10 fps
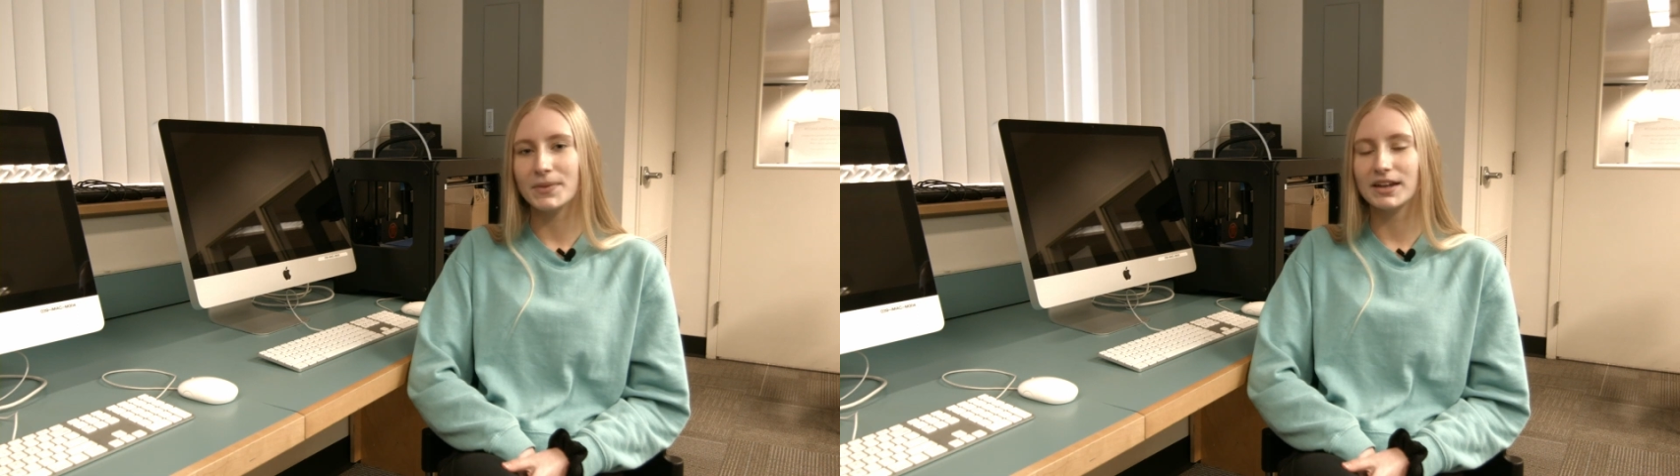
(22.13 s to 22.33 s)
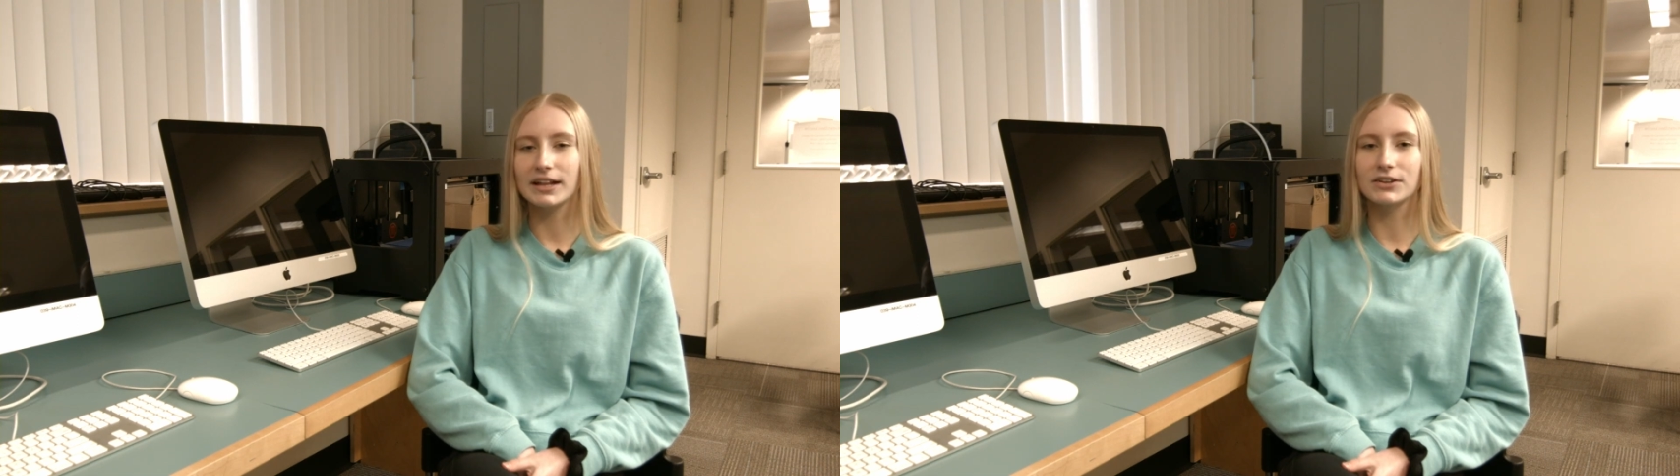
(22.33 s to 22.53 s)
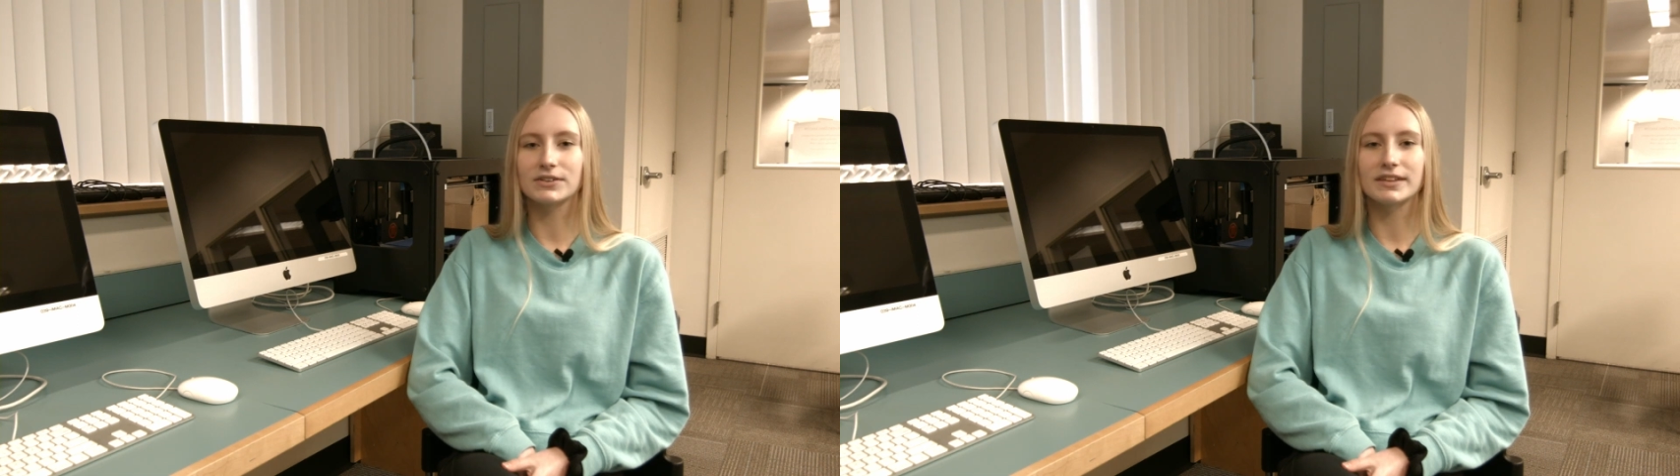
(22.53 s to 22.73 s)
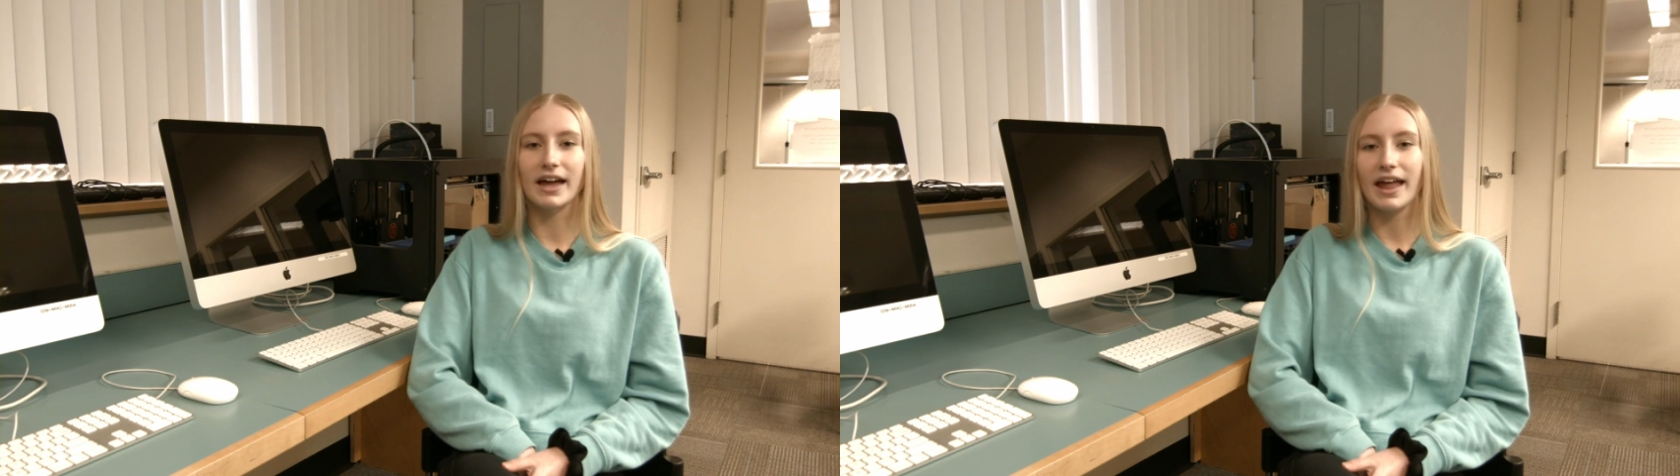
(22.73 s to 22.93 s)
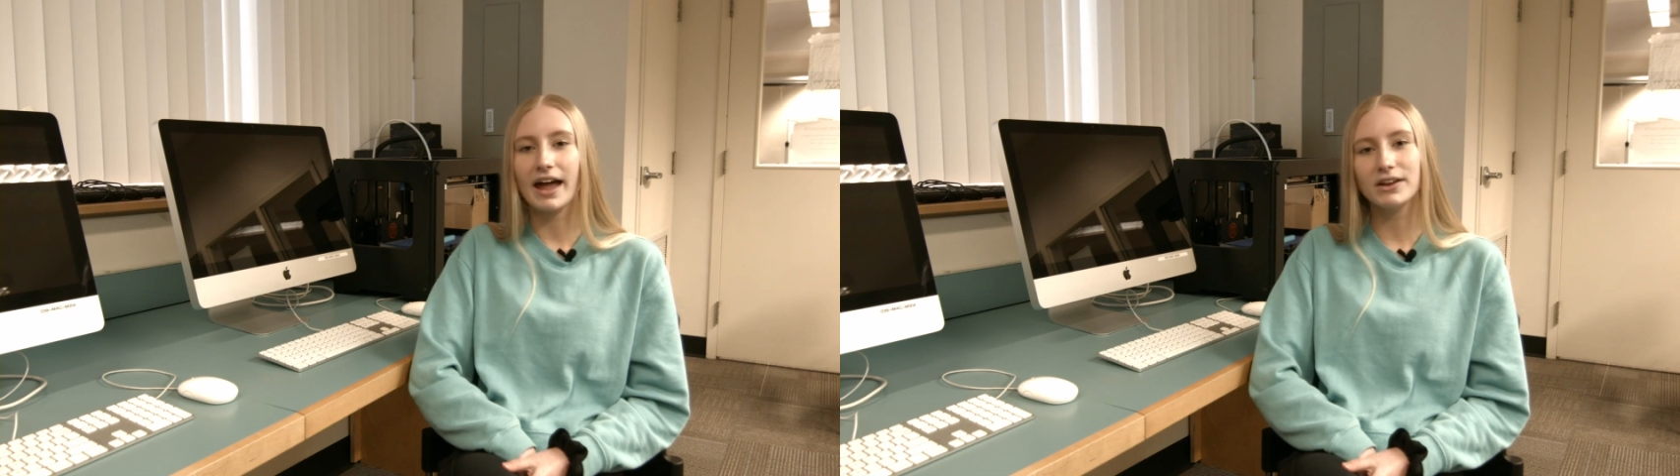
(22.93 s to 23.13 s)
and I learned
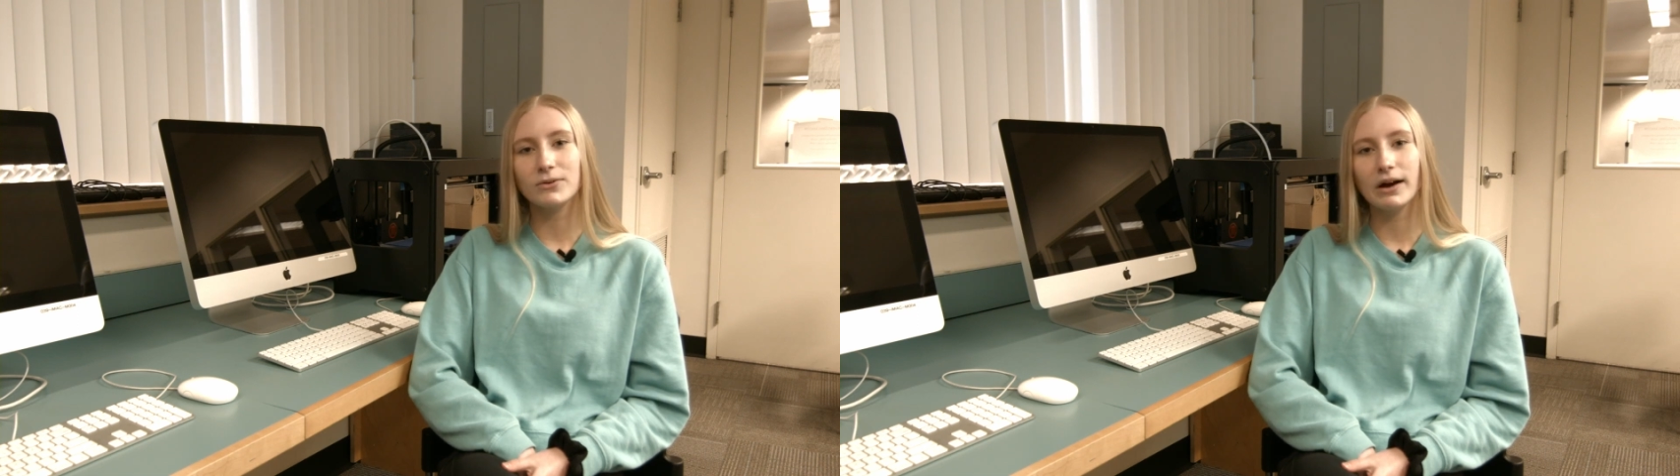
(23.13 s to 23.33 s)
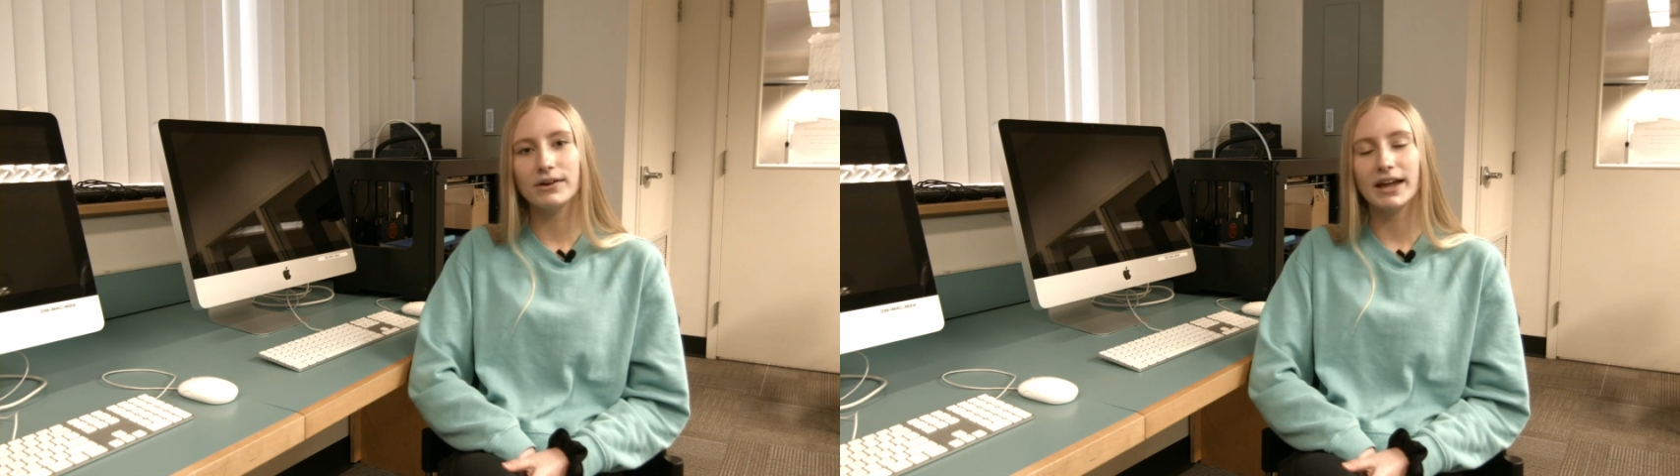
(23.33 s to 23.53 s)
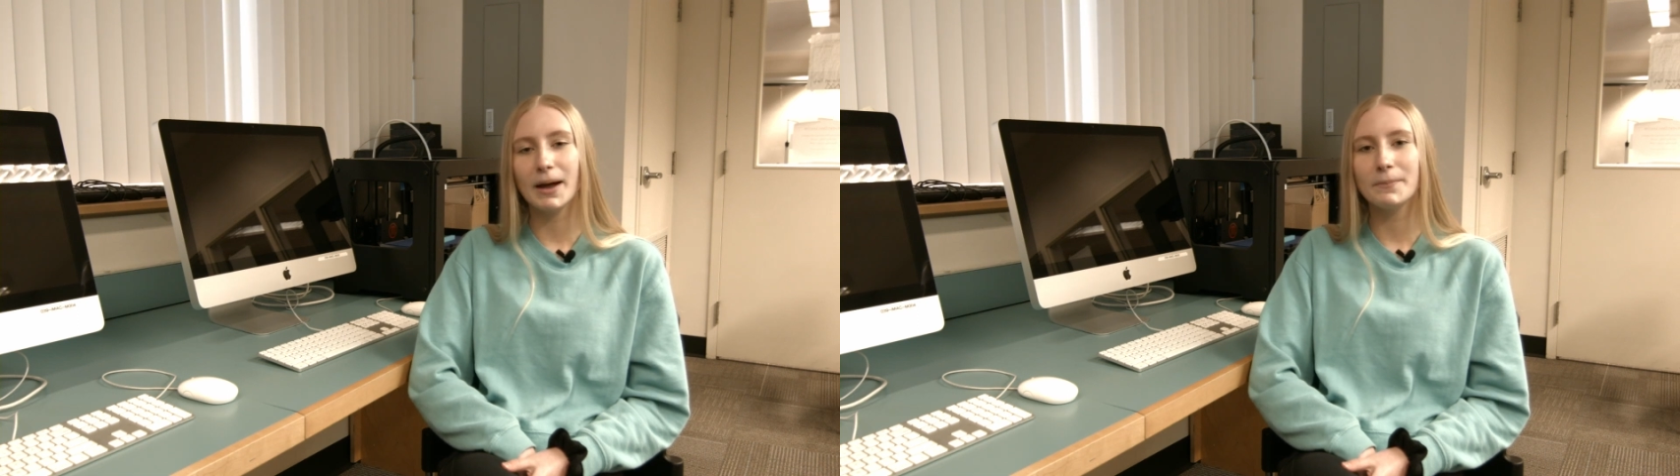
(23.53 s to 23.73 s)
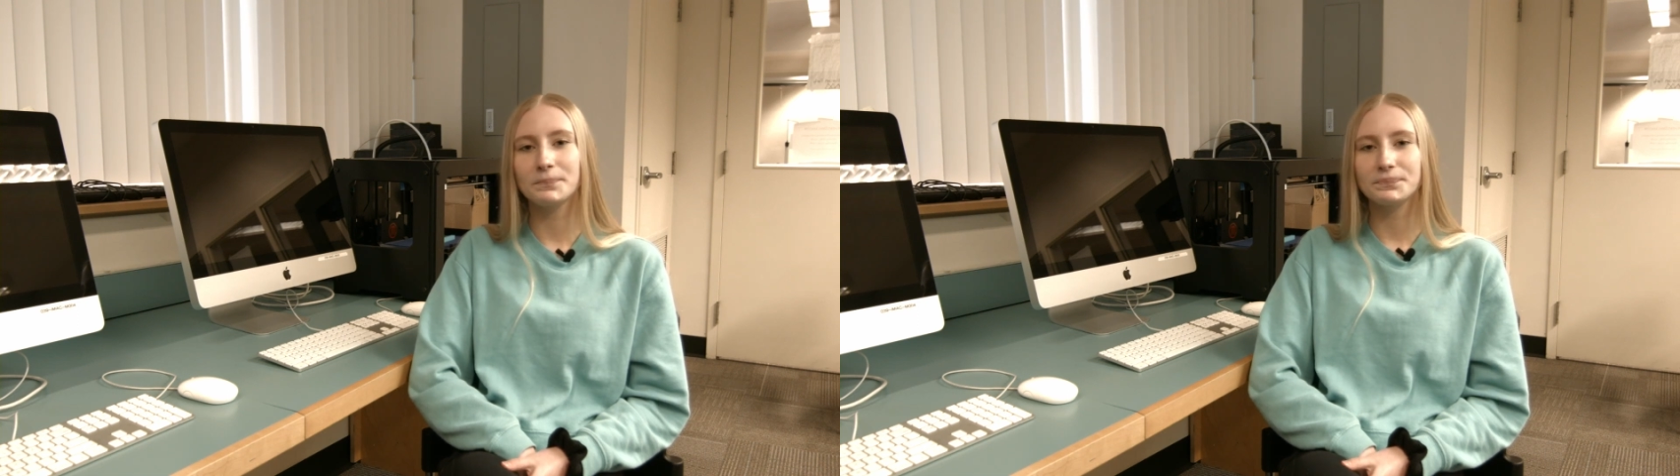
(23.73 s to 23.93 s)
that at Inquiry Hub,